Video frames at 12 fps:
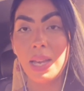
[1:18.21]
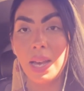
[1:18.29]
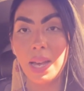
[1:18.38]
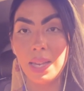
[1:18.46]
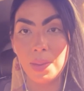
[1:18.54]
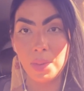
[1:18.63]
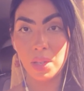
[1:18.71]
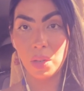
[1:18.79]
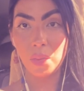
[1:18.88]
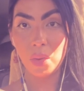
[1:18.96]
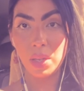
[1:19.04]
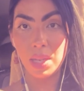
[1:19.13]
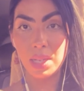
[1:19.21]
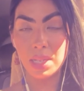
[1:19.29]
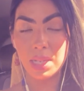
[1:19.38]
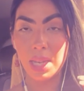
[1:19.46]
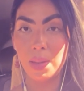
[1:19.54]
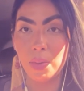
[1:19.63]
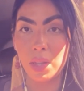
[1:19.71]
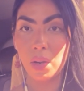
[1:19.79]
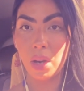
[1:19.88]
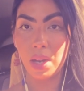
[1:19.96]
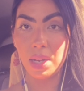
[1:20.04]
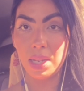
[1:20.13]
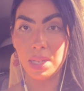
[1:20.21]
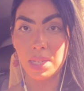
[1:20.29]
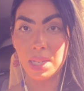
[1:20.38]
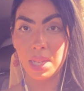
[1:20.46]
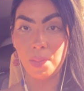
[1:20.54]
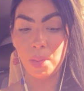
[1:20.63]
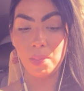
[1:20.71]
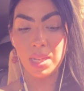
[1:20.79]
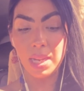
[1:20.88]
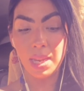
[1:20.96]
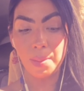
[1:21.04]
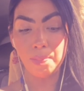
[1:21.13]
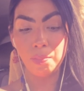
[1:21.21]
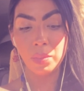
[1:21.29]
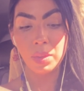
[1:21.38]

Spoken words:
I am clairvoyant. I am clairaudient. I am a medium.